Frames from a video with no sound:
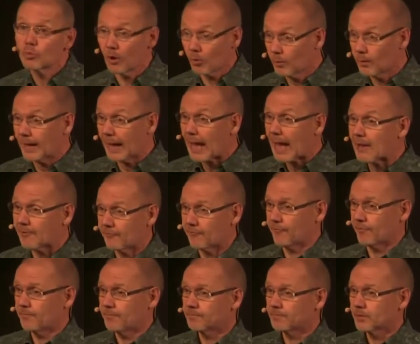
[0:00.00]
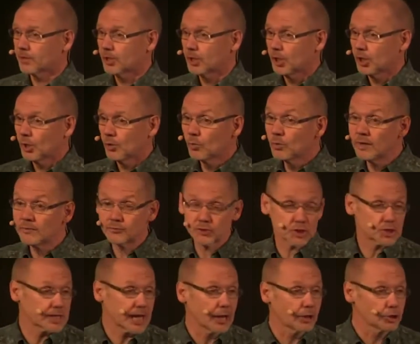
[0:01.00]
what we have. We've
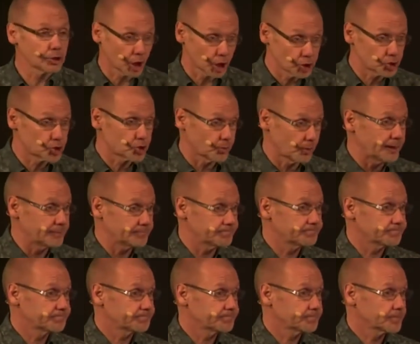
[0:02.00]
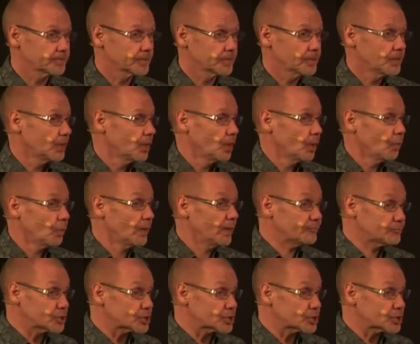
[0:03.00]
just held on to it. We've